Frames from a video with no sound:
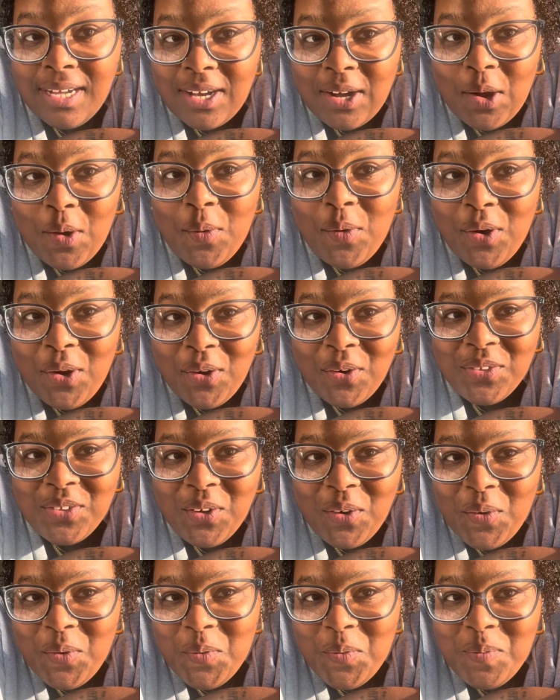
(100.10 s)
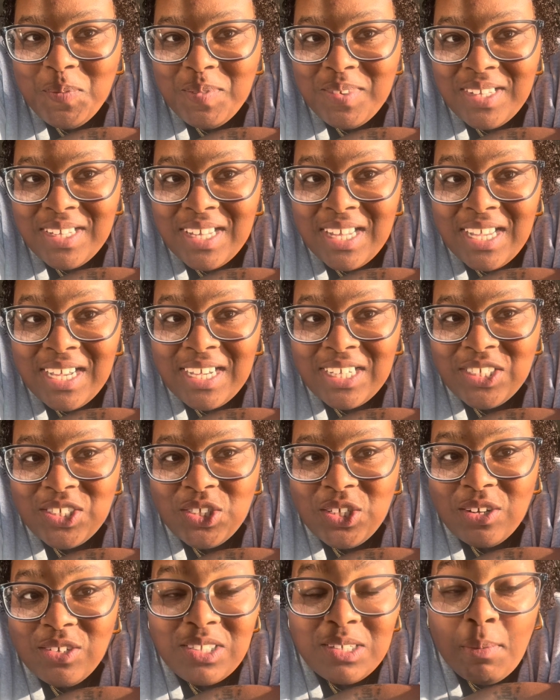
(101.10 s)
go on home because you
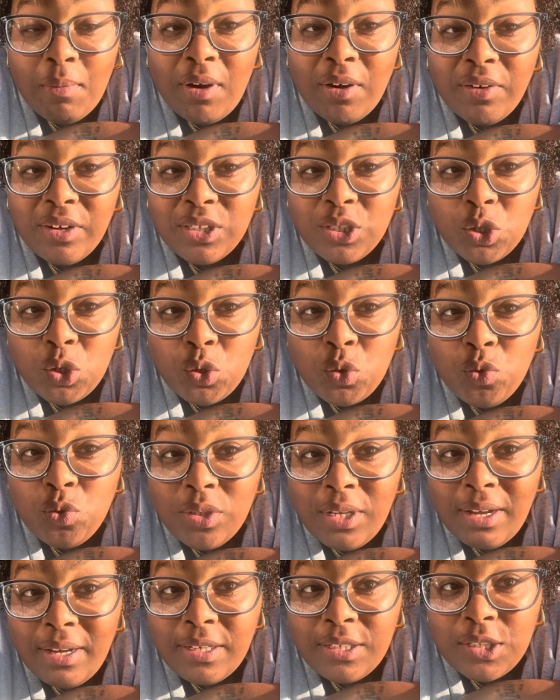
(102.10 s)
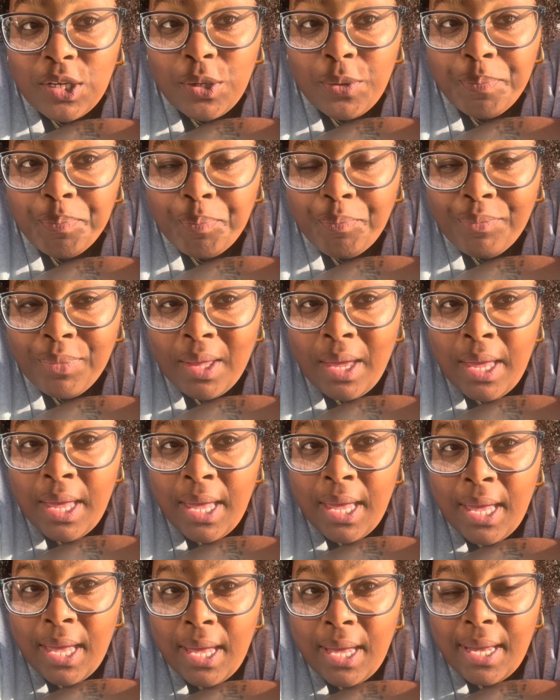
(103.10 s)
know tomorrow is the school day so
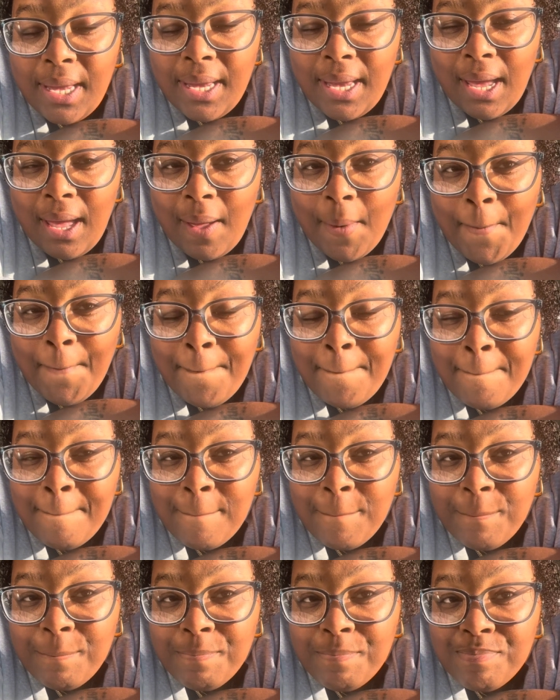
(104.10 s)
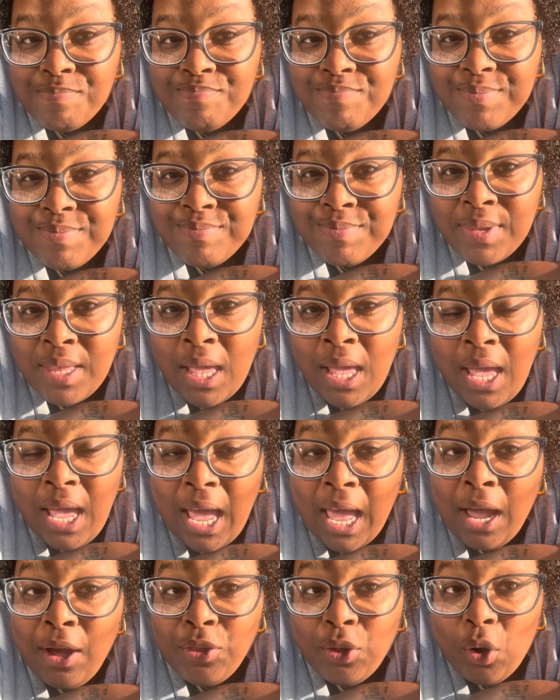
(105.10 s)
yeah I
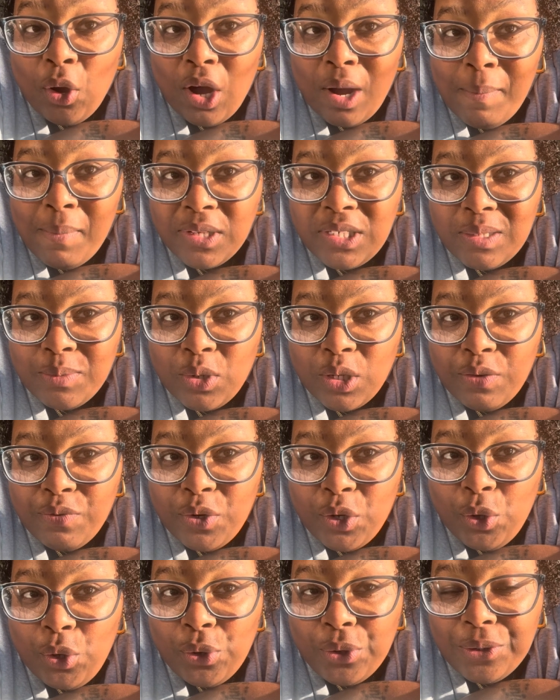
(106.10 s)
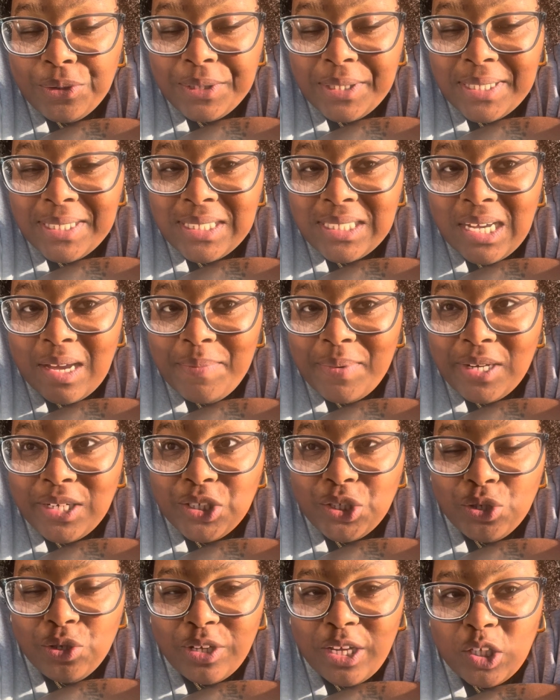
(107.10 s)
don't know how much I'm gonna record on the inside because you
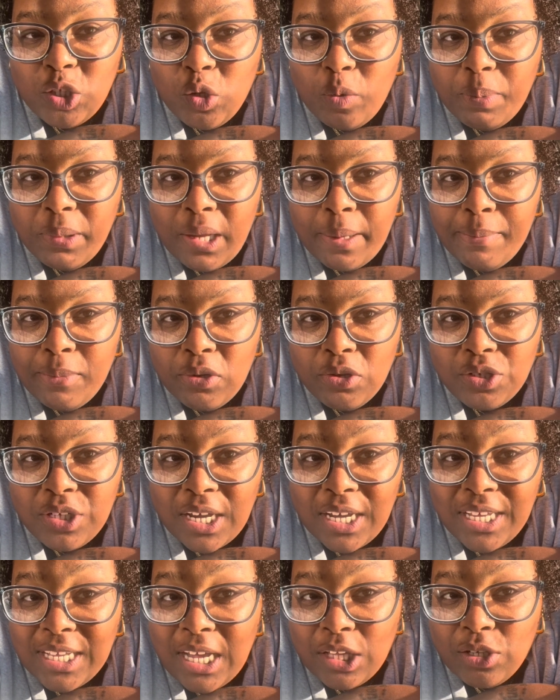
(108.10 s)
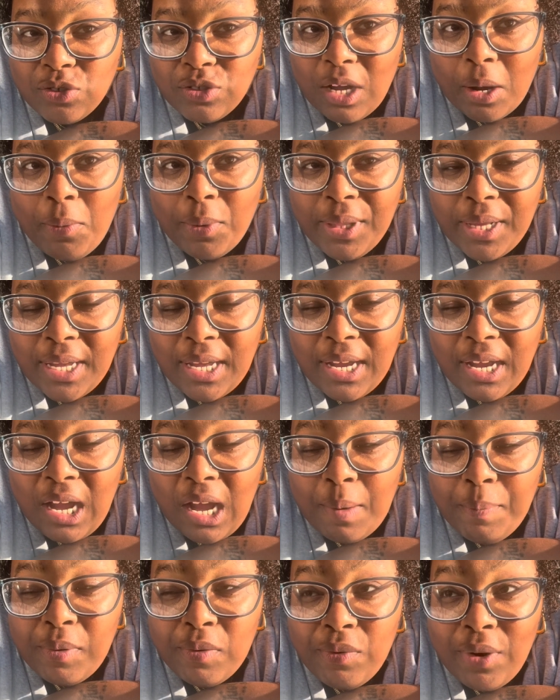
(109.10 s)
know they do play music and now they're not wanting to get
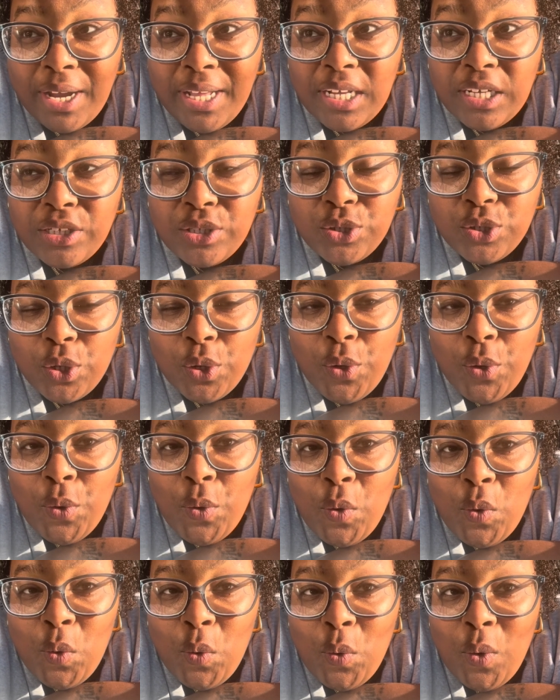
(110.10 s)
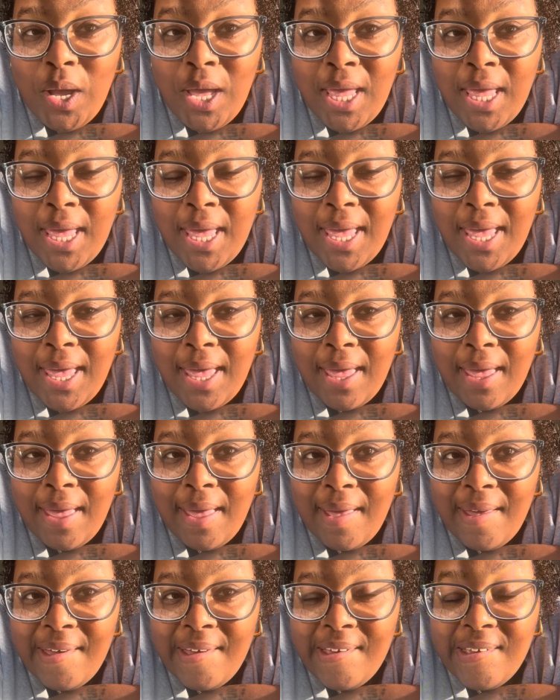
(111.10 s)
copyrighted so
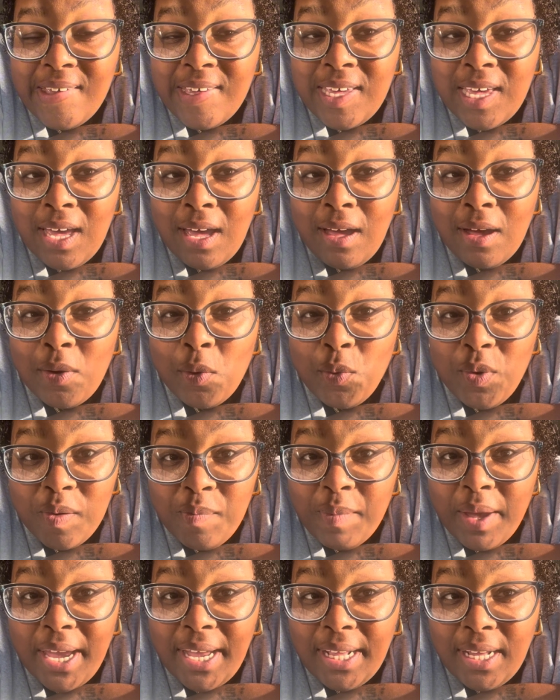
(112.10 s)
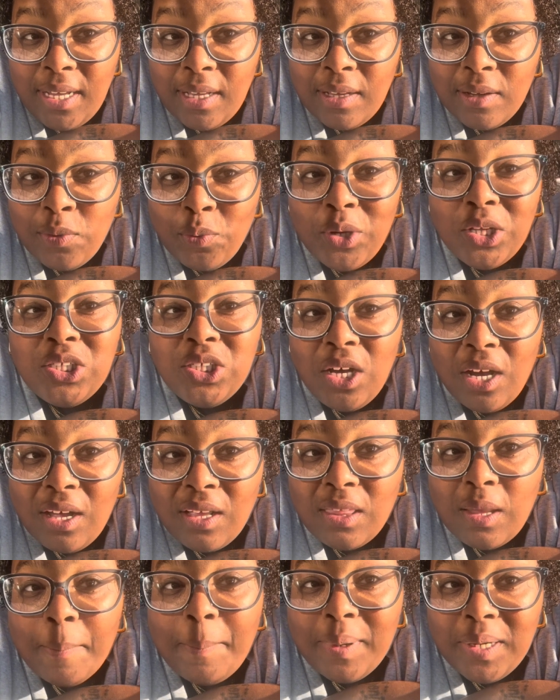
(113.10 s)
yeah we made it we took
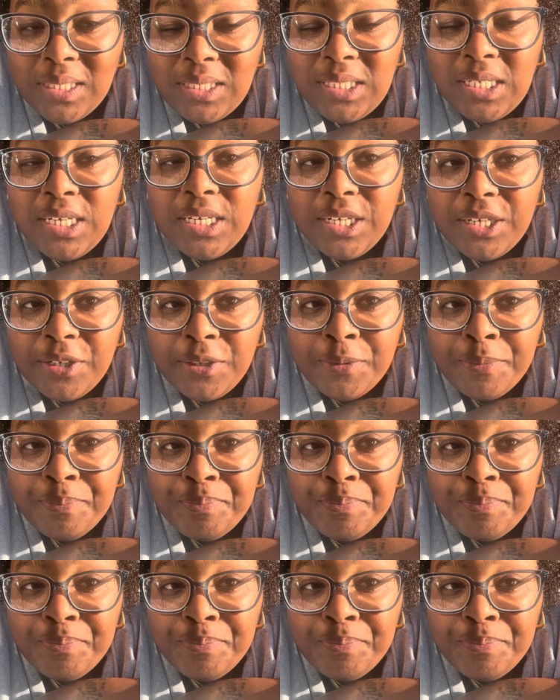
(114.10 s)
the bus here